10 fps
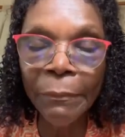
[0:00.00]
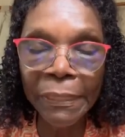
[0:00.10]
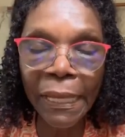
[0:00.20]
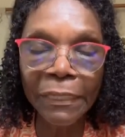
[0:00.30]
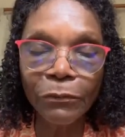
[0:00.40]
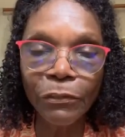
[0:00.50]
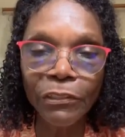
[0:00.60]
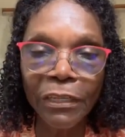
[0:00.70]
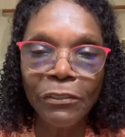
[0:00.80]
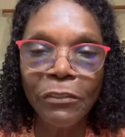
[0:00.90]

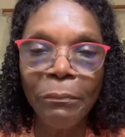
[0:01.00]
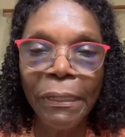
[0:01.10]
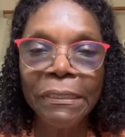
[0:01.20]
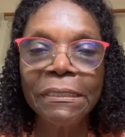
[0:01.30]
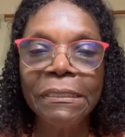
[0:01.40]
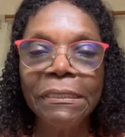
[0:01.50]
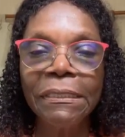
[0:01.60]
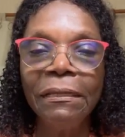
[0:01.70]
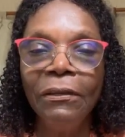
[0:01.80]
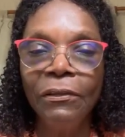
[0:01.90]
Anti-rejection
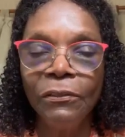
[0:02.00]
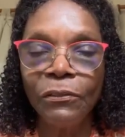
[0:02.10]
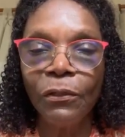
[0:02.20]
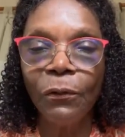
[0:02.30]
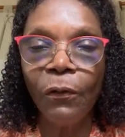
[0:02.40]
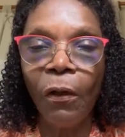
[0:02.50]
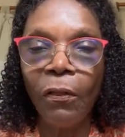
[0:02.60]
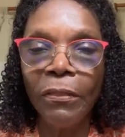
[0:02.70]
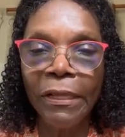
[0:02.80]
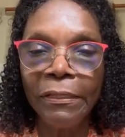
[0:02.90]
medicines. So
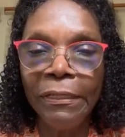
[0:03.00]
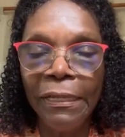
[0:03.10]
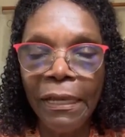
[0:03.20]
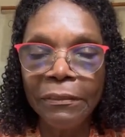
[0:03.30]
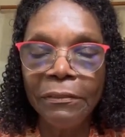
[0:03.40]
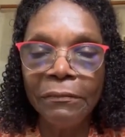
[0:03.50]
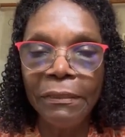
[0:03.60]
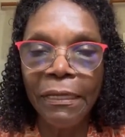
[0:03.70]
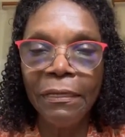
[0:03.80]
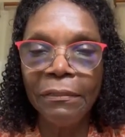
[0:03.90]
all that has to
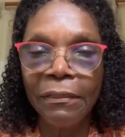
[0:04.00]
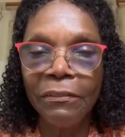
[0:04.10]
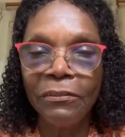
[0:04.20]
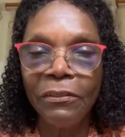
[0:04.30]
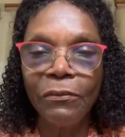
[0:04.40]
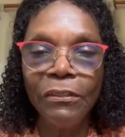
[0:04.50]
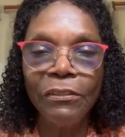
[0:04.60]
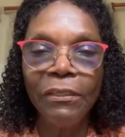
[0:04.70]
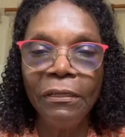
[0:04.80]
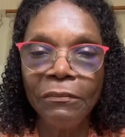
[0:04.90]
take into
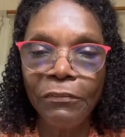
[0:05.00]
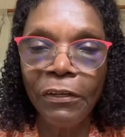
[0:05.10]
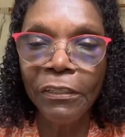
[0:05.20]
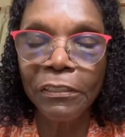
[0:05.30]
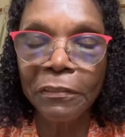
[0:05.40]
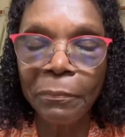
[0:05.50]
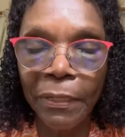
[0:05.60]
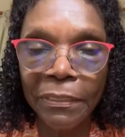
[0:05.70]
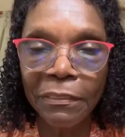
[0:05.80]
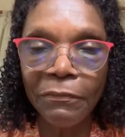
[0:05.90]
consideration. It's very
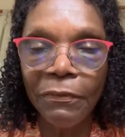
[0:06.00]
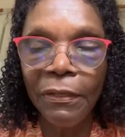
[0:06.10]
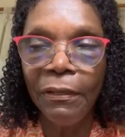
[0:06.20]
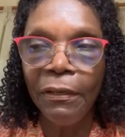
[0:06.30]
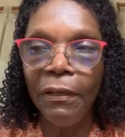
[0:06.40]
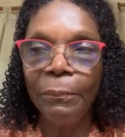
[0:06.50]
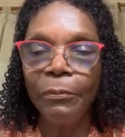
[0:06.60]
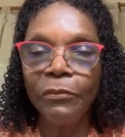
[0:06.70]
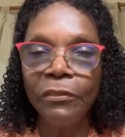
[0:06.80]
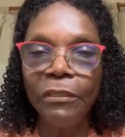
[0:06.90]
expensive
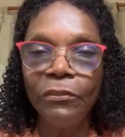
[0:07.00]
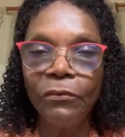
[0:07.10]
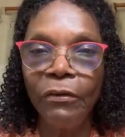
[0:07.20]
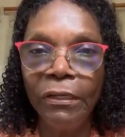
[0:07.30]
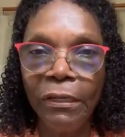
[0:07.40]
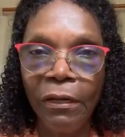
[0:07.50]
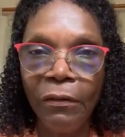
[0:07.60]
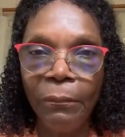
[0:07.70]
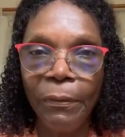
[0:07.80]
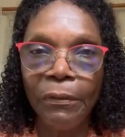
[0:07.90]
procedure right
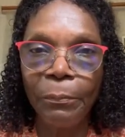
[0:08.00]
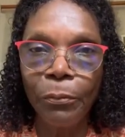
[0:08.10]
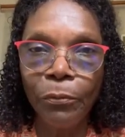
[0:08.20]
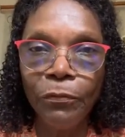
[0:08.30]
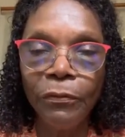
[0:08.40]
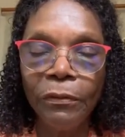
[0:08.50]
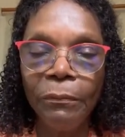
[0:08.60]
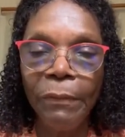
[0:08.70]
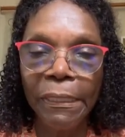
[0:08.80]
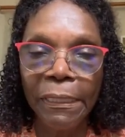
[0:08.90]
now, but
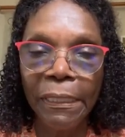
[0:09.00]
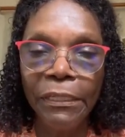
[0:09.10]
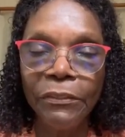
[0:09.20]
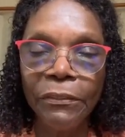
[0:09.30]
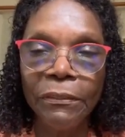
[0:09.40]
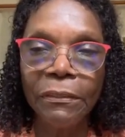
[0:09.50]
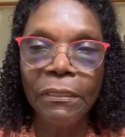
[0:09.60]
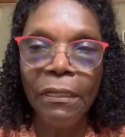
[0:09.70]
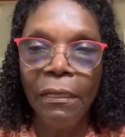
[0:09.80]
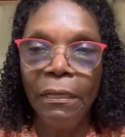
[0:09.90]
approval,
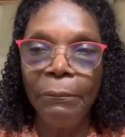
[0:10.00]
medications